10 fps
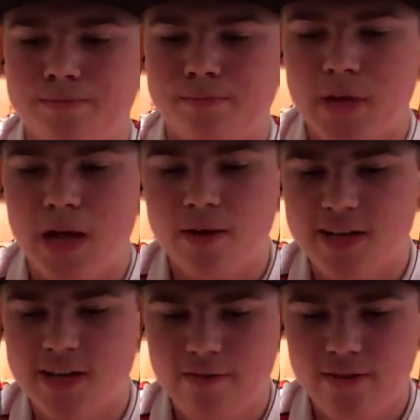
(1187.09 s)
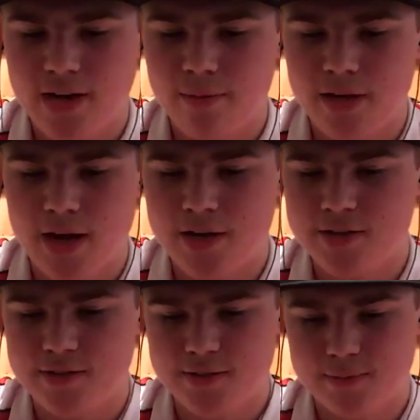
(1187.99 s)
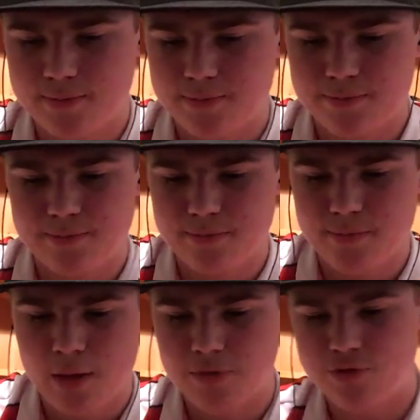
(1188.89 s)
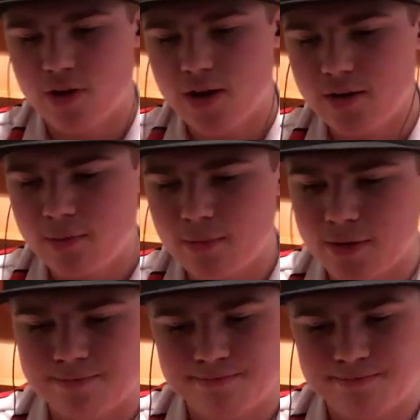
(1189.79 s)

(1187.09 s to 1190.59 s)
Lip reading: Outside of it, I mean, I'm just trying. I mean,